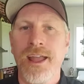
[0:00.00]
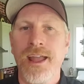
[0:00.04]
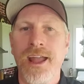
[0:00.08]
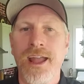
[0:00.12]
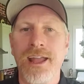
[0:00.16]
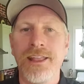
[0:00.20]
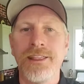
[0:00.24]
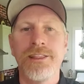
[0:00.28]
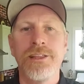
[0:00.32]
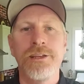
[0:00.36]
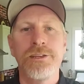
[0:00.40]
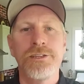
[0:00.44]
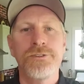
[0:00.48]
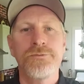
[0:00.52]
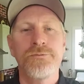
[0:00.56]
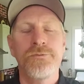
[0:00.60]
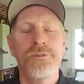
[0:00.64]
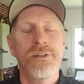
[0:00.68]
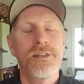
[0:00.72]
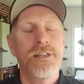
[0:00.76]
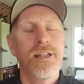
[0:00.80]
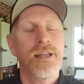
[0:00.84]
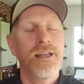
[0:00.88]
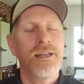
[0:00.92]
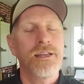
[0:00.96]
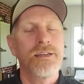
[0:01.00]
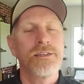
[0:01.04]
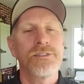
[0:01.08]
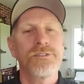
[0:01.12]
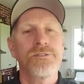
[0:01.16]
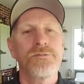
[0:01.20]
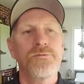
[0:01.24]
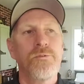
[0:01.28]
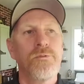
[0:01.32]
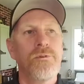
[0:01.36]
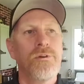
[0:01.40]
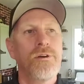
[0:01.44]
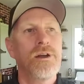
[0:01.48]
And this one
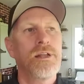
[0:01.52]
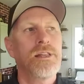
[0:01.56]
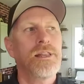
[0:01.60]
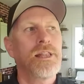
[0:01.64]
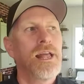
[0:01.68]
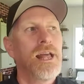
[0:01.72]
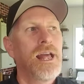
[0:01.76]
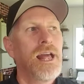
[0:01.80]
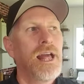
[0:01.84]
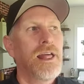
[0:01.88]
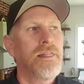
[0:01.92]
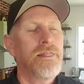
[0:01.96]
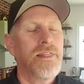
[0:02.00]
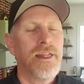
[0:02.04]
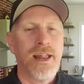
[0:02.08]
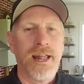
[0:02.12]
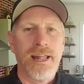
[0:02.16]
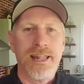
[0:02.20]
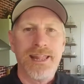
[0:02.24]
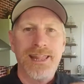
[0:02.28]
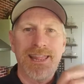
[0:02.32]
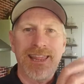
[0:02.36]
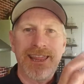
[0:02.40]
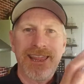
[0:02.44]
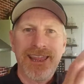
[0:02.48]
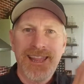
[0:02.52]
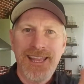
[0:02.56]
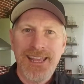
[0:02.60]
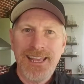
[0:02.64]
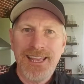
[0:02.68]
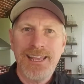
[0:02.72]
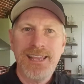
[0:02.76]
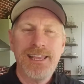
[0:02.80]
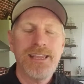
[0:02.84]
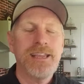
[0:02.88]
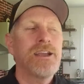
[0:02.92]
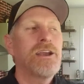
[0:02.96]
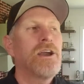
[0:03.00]
is one that I
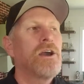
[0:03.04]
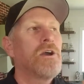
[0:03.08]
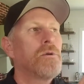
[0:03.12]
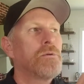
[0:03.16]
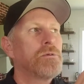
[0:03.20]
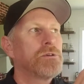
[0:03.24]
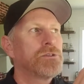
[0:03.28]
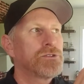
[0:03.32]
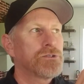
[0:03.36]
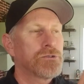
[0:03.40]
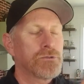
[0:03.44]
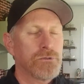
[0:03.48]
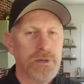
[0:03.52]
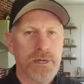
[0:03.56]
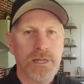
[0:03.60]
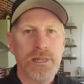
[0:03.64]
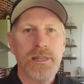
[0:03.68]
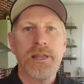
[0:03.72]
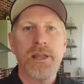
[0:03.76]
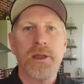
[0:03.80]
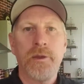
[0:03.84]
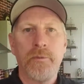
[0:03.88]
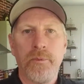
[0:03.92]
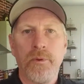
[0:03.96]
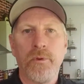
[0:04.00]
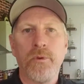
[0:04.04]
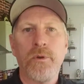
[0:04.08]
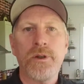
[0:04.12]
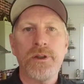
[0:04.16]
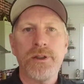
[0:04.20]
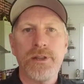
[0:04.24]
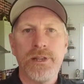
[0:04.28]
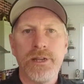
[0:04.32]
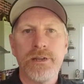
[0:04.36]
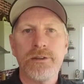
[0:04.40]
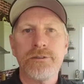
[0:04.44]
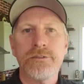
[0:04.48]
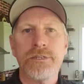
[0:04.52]
think was really
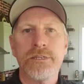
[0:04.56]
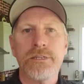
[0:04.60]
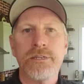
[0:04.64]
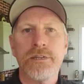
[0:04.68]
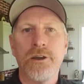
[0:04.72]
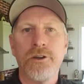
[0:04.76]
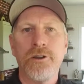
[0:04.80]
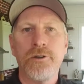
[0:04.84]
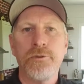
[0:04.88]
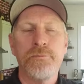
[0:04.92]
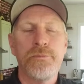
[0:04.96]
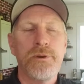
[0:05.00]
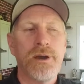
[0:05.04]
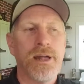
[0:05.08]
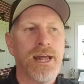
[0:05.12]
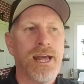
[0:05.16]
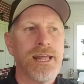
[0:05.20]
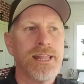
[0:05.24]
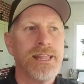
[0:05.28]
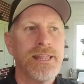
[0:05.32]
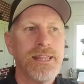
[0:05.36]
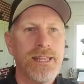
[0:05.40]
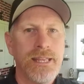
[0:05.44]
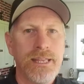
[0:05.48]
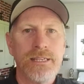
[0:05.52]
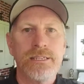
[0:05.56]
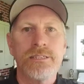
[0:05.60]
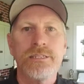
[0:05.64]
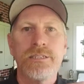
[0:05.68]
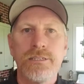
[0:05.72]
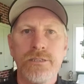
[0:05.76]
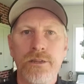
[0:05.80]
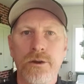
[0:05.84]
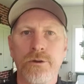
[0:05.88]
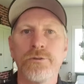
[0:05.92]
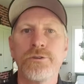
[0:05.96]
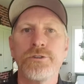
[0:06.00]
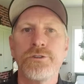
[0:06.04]
important years ago, but I think
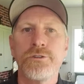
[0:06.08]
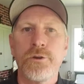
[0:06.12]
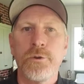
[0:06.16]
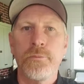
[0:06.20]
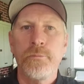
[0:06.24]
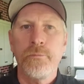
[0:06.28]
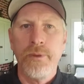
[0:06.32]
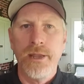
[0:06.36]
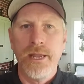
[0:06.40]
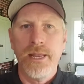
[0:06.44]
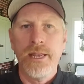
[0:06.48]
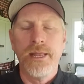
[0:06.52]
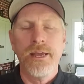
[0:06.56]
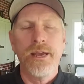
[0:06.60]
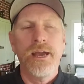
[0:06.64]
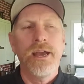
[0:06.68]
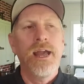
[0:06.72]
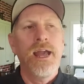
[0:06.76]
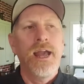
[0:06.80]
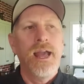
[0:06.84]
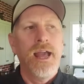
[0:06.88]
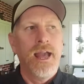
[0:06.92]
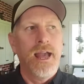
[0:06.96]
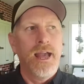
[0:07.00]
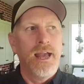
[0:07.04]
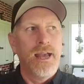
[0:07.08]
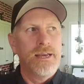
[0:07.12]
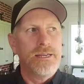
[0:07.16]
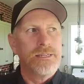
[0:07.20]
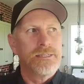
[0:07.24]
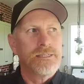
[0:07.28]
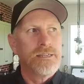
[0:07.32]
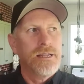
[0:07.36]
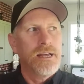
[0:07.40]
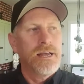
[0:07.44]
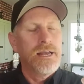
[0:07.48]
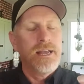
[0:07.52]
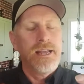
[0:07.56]
social media
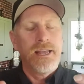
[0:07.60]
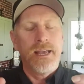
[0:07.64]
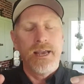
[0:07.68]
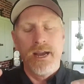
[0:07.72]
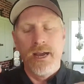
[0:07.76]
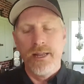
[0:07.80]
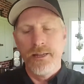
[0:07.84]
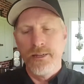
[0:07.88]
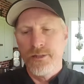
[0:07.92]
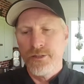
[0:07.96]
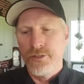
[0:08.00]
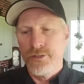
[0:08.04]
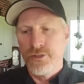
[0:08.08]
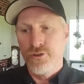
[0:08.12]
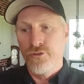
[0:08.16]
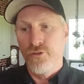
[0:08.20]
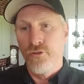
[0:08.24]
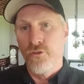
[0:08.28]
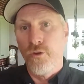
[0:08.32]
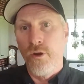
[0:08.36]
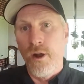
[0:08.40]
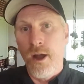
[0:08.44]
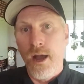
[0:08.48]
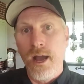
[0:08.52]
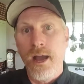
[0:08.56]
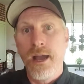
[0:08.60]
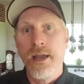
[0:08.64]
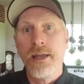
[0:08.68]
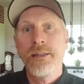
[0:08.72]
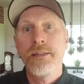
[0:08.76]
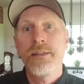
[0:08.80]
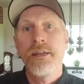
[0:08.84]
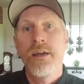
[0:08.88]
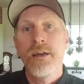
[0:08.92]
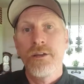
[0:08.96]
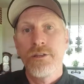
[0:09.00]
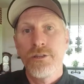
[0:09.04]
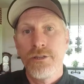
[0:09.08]
has kind of
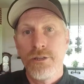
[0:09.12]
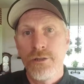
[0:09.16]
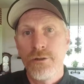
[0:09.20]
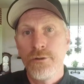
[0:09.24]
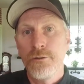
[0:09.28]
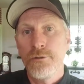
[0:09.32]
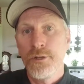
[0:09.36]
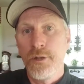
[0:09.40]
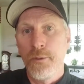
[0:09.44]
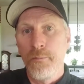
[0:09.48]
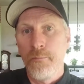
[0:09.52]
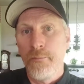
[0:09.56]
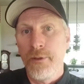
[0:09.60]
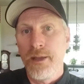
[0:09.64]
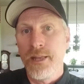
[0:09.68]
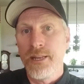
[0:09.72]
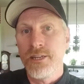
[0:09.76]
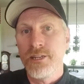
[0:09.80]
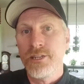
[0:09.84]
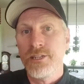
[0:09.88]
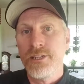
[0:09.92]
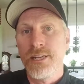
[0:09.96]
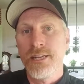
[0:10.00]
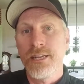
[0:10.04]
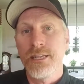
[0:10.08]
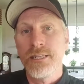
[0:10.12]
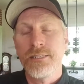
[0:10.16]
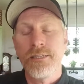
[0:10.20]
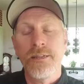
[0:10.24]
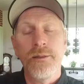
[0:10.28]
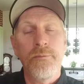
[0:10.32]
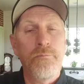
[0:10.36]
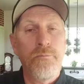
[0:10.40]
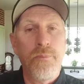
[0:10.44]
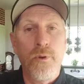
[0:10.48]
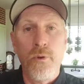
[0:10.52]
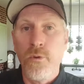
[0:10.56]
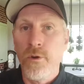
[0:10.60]
tried to diminish its
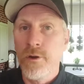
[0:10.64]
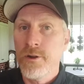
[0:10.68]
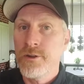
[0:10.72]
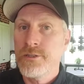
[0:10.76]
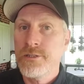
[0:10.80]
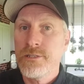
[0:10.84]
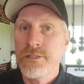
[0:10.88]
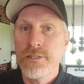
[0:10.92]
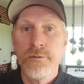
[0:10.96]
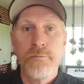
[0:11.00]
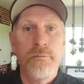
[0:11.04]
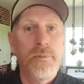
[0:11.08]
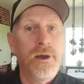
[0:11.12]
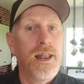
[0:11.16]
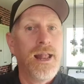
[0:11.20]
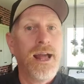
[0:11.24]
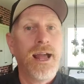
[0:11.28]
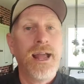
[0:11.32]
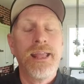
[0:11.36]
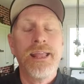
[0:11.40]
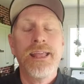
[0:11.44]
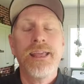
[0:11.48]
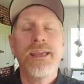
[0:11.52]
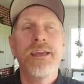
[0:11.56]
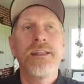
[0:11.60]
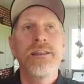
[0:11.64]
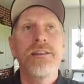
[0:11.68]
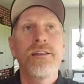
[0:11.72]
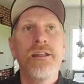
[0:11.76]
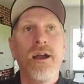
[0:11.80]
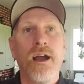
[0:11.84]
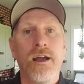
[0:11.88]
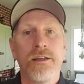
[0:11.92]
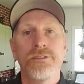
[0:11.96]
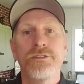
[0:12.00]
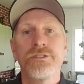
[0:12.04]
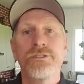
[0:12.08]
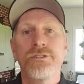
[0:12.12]
importance, but I
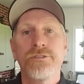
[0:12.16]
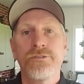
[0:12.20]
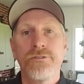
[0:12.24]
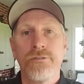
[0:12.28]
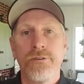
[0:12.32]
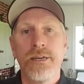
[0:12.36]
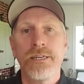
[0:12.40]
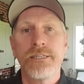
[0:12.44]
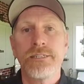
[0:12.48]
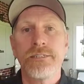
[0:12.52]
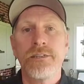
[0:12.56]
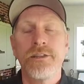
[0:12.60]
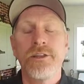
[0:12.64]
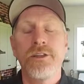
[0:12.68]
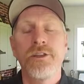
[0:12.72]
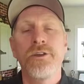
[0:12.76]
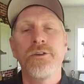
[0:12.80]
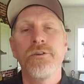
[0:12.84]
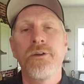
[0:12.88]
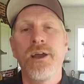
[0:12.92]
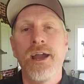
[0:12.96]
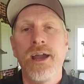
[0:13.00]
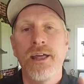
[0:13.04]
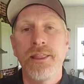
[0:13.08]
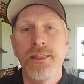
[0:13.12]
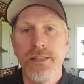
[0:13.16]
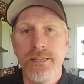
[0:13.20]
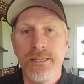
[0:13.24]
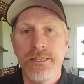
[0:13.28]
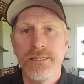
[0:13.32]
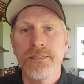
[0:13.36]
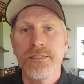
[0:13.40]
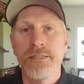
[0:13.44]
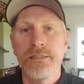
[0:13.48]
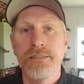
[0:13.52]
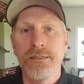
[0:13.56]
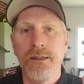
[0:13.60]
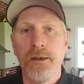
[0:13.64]
cannot stress to you how
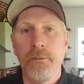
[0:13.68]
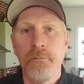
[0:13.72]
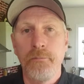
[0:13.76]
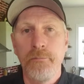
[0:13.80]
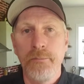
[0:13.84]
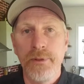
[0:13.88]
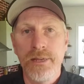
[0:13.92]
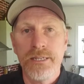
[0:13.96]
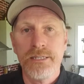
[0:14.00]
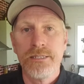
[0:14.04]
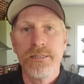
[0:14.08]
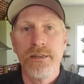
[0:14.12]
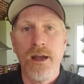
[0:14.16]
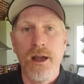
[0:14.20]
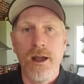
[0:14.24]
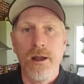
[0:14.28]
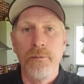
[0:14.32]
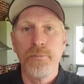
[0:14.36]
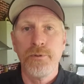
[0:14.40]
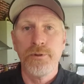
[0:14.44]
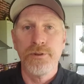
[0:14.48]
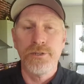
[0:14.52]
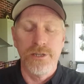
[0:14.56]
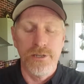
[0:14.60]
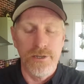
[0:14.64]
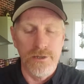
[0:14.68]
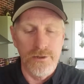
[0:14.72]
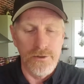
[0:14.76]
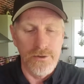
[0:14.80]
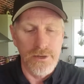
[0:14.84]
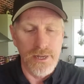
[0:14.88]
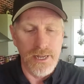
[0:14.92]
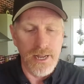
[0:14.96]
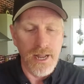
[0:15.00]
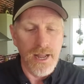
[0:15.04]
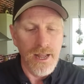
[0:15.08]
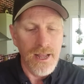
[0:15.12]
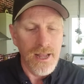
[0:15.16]
this is a missed
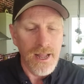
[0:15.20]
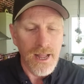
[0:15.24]
opportunity.